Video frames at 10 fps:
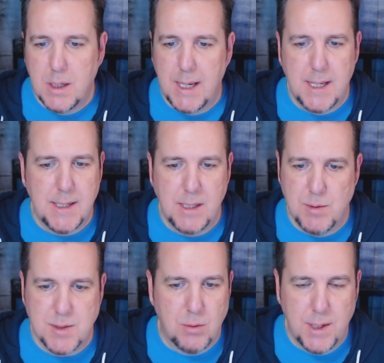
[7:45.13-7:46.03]
and he
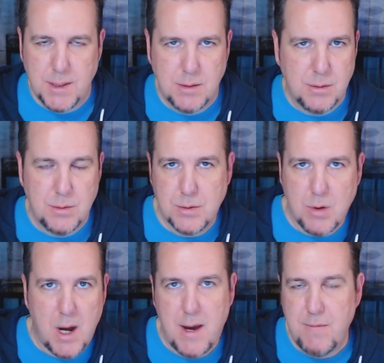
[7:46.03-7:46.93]
was going to
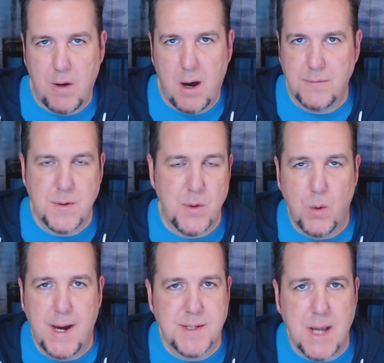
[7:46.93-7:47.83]
drive off to the
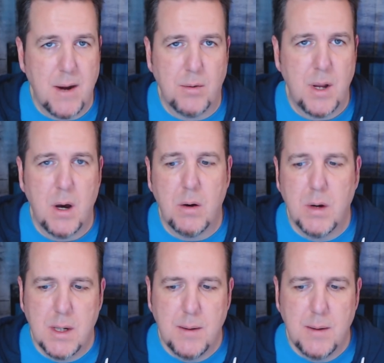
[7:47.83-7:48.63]
west, I don't know.